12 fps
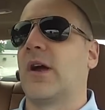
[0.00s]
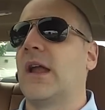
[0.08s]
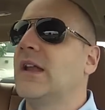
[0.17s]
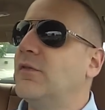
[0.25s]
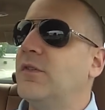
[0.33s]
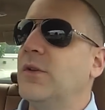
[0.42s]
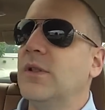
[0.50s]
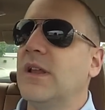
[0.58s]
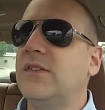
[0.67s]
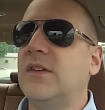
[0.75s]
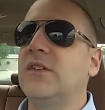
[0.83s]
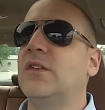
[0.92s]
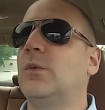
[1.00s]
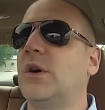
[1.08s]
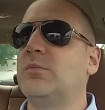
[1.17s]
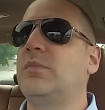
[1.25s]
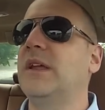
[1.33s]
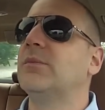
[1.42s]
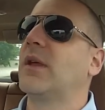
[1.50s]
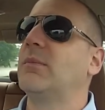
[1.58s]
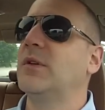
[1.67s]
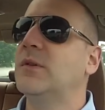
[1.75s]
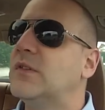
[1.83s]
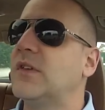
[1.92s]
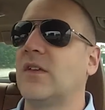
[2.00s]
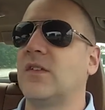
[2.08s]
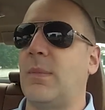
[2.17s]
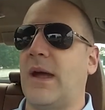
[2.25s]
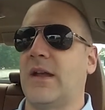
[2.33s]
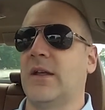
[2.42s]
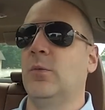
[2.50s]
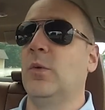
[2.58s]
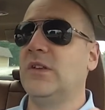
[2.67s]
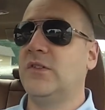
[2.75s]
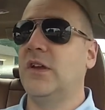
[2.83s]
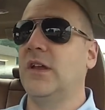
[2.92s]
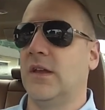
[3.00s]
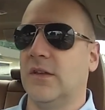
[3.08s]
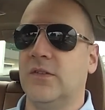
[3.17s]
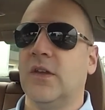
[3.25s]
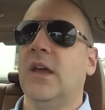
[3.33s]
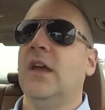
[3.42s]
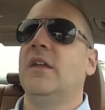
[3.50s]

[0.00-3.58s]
And if you listen to what BMW says about it, which is